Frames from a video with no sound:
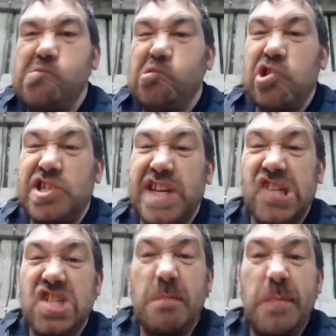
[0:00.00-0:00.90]
Just said I'd
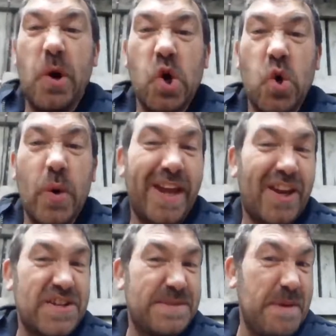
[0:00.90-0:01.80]
jump on quick
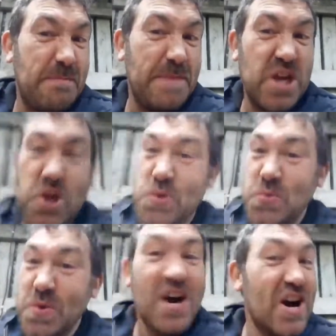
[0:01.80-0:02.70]
because I'm in my new
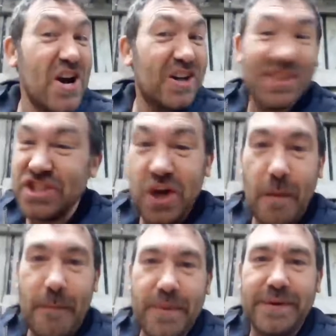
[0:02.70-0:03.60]
workshop.